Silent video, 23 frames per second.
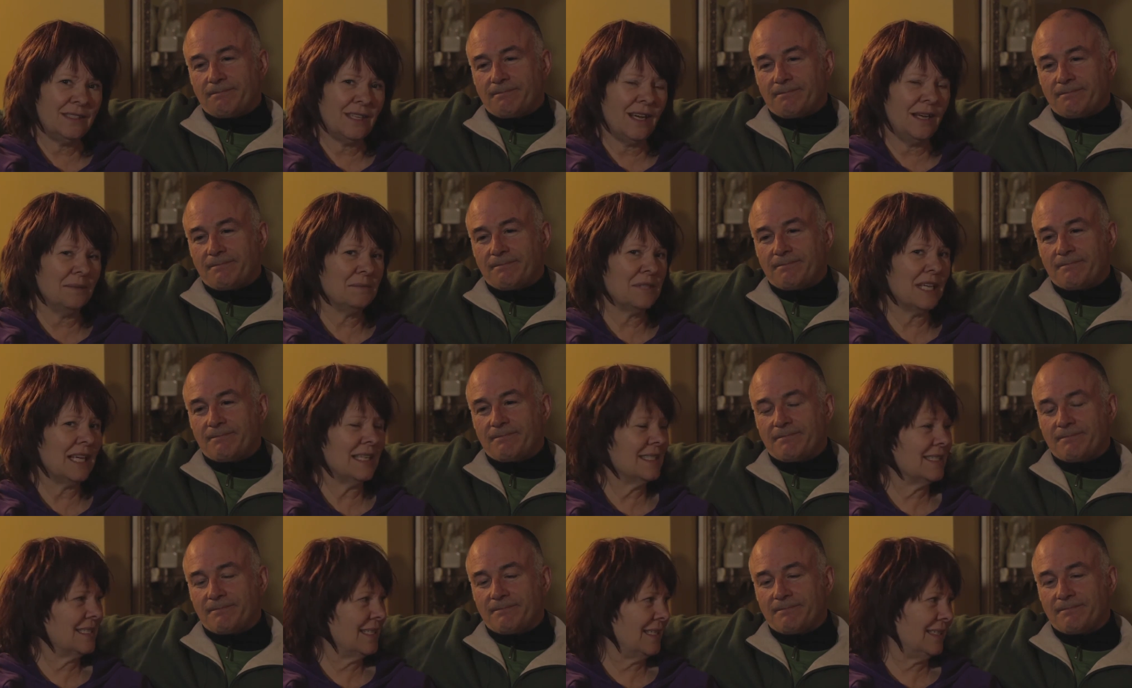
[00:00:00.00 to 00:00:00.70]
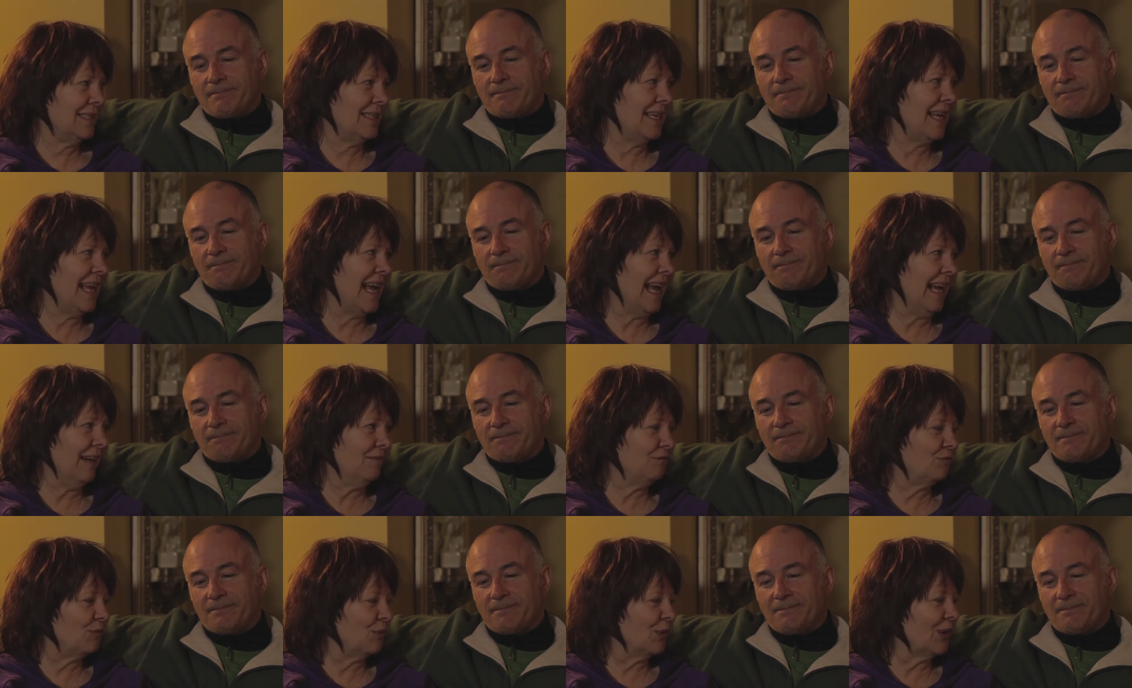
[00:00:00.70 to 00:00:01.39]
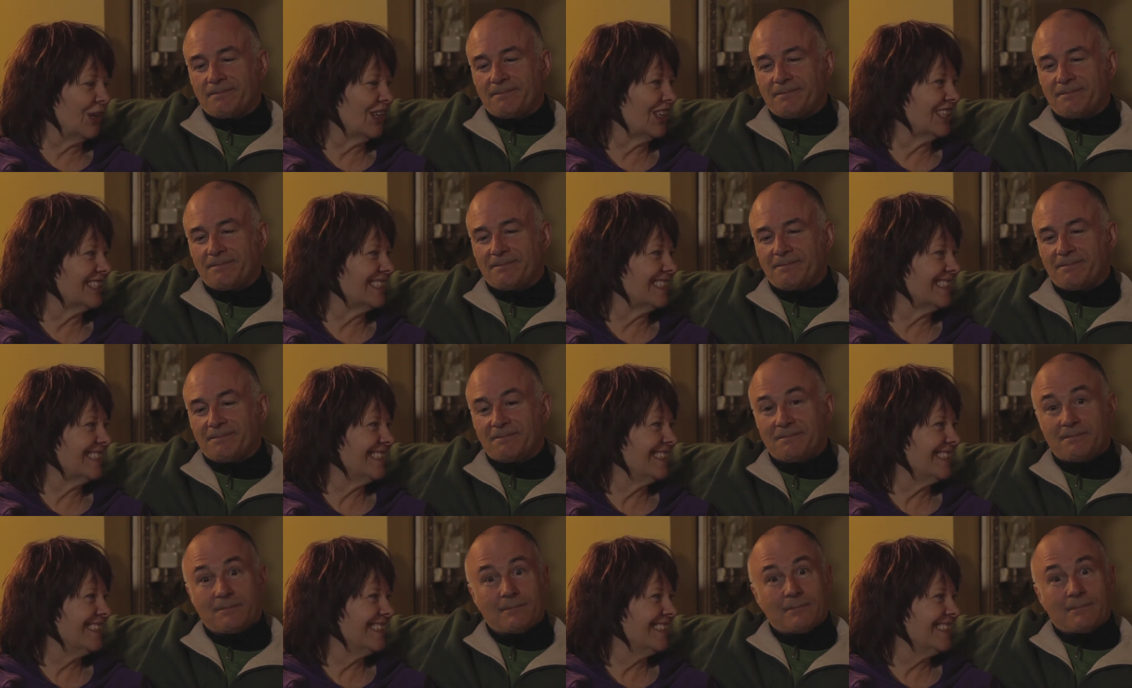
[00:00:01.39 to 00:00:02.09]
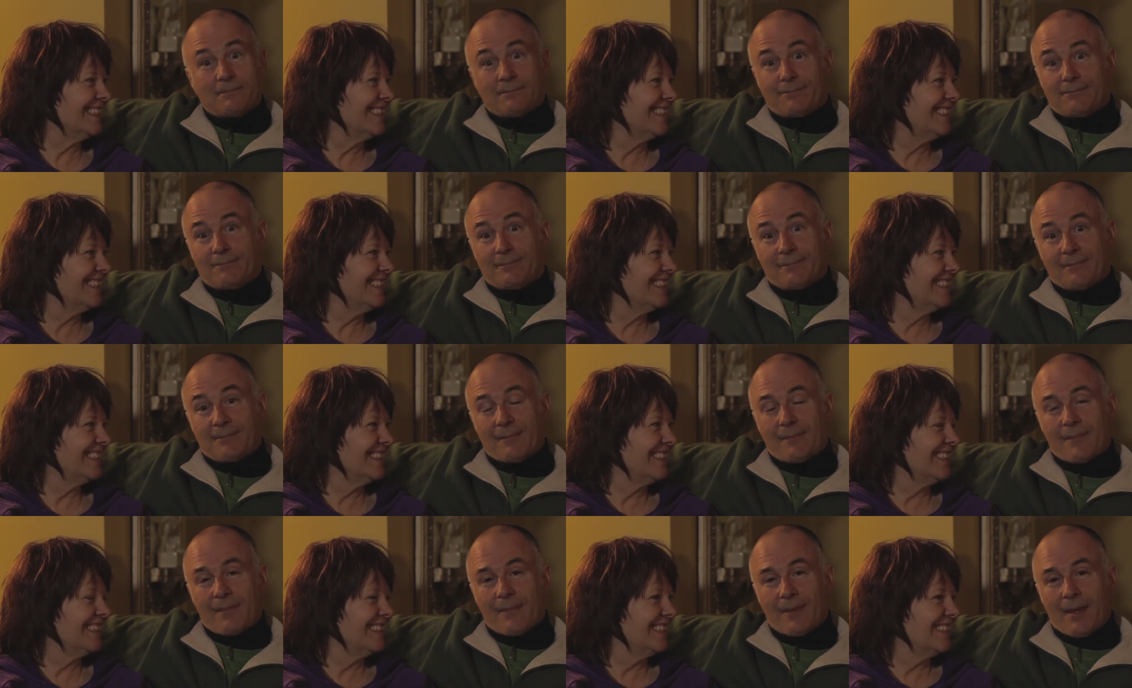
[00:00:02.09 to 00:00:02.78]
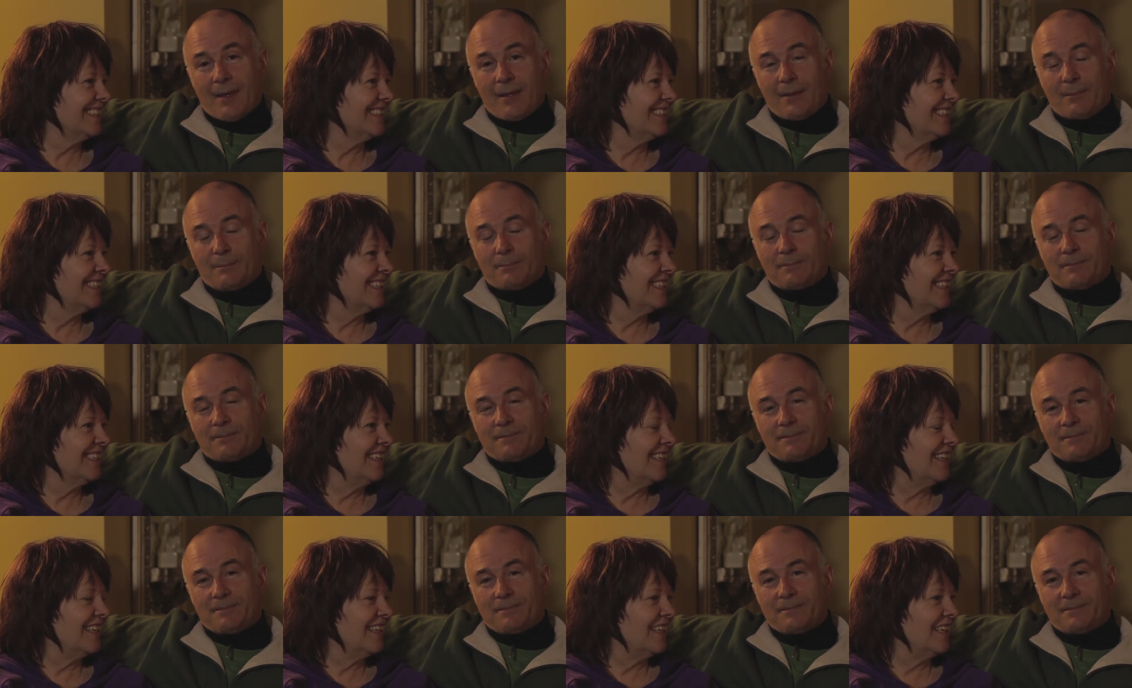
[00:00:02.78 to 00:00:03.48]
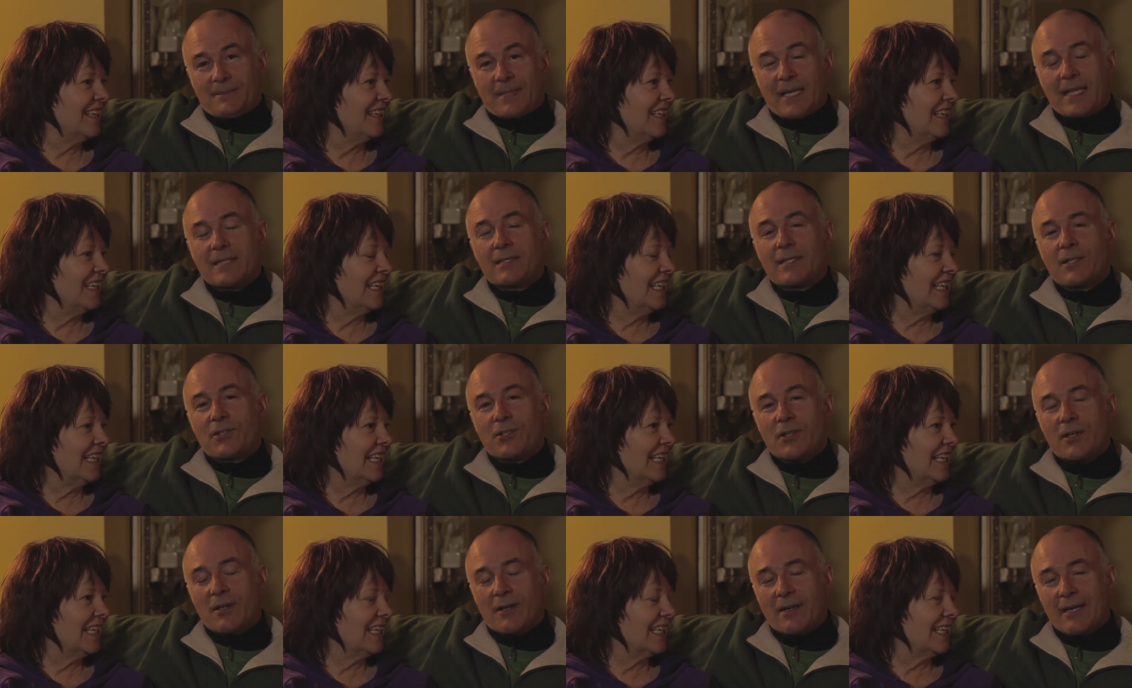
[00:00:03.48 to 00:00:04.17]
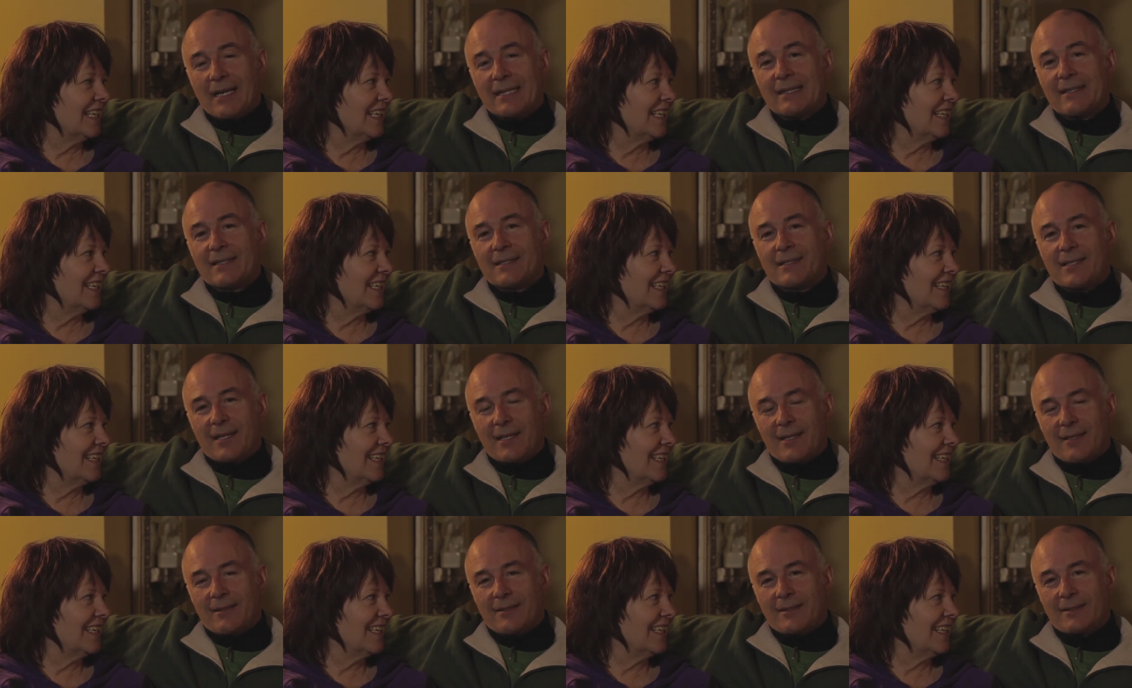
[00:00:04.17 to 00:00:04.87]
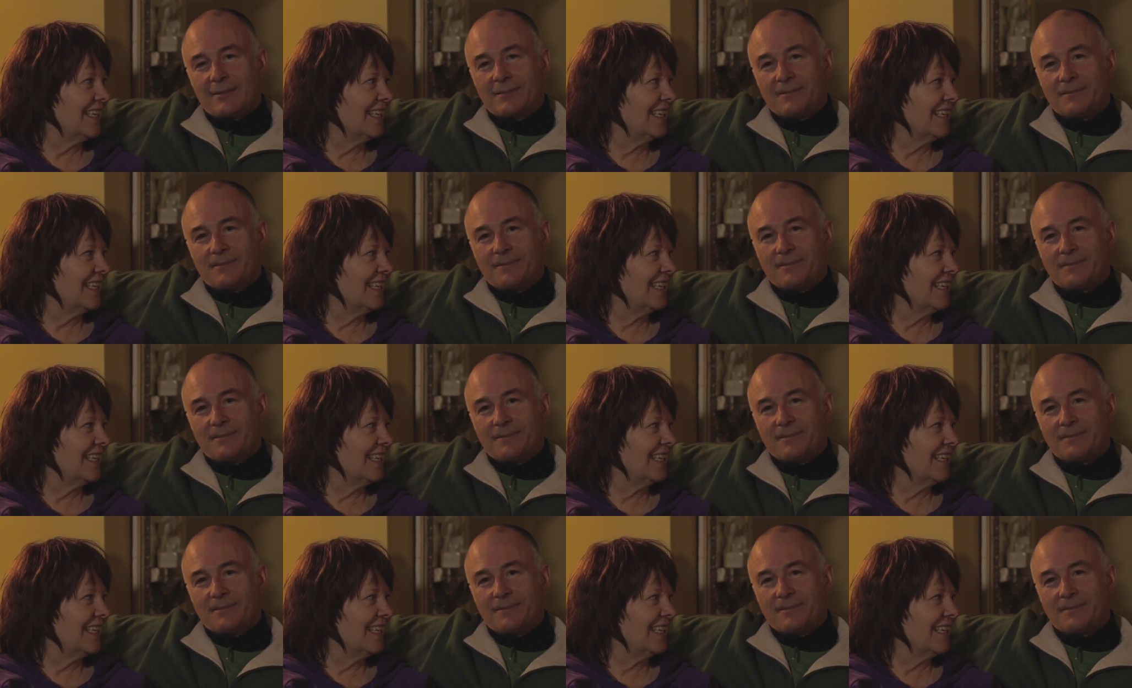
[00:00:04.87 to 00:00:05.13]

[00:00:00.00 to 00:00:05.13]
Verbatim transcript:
Speaker 1: times I said the F word.
Speaker 2: Yep. I guess I should cut this together.